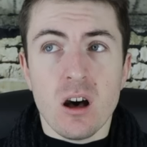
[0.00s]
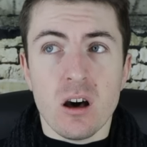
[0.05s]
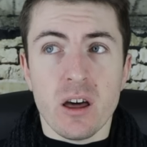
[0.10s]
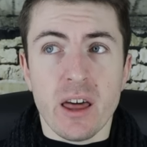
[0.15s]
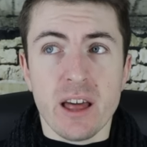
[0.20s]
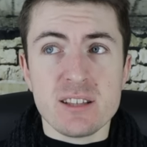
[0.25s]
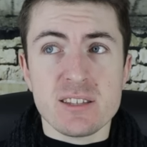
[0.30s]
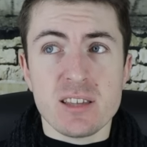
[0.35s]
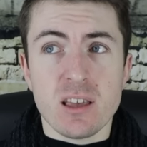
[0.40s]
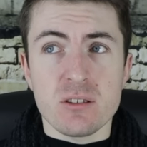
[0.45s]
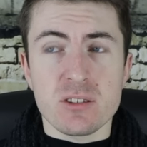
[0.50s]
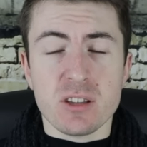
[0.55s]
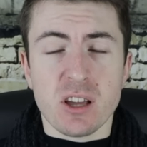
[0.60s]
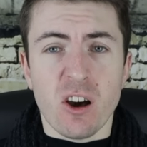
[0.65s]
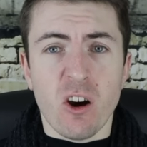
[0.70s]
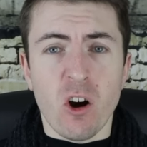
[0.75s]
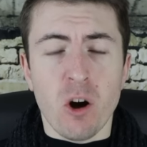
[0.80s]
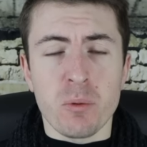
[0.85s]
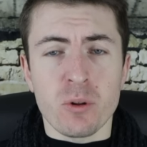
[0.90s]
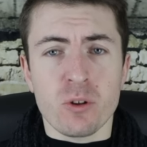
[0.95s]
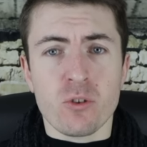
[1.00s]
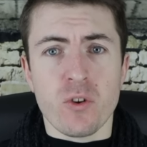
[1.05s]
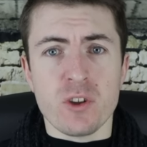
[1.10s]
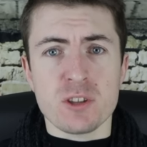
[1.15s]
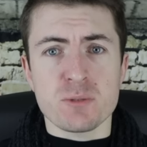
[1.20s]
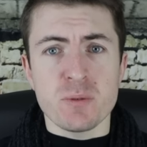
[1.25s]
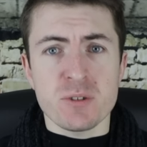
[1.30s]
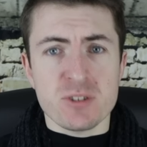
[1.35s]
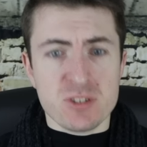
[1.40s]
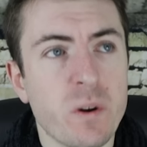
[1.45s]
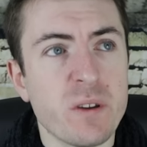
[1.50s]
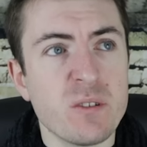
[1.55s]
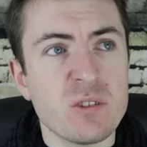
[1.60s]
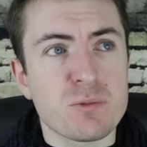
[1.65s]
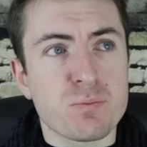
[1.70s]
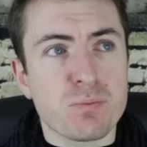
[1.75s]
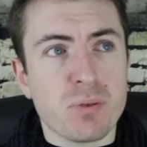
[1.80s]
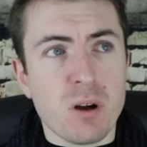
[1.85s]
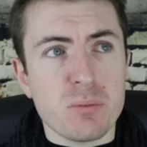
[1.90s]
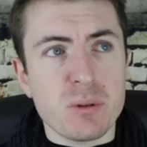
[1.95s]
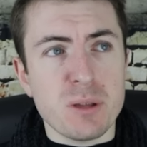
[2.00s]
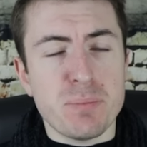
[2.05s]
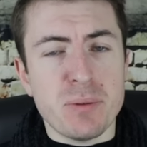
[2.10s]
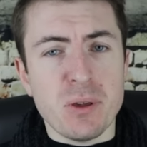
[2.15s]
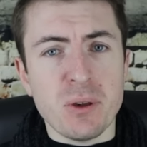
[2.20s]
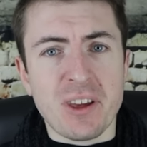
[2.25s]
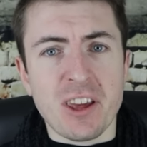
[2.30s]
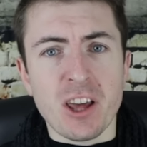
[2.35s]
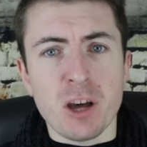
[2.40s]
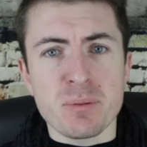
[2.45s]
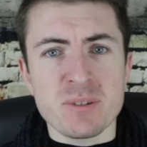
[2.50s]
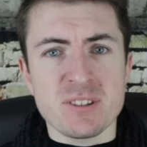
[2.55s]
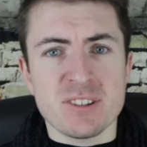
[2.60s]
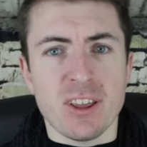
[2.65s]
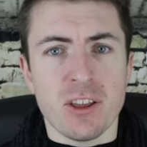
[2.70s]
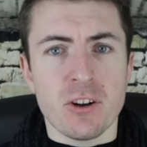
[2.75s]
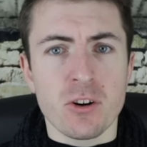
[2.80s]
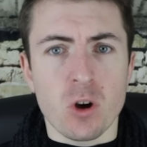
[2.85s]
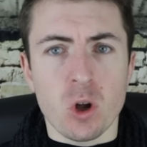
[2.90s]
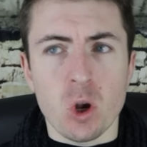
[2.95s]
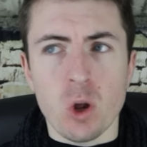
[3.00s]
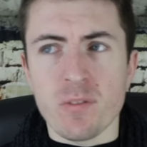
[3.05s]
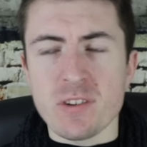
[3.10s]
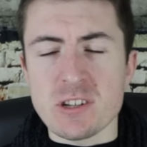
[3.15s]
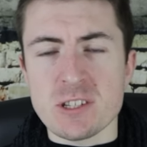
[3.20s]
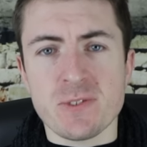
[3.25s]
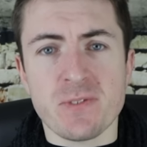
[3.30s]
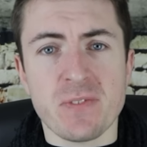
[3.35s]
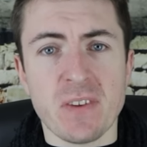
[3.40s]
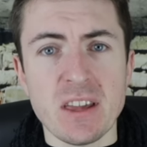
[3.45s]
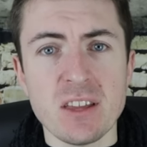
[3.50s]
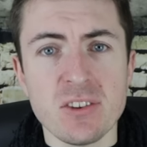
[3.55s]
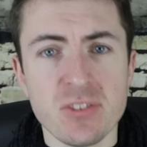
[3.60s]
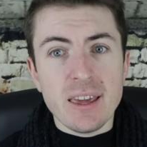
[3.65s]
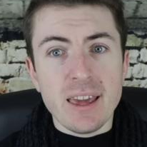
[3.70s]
Oh, that sounds like a horrible Christmas, where he was probably puking up his dinner all over his feet.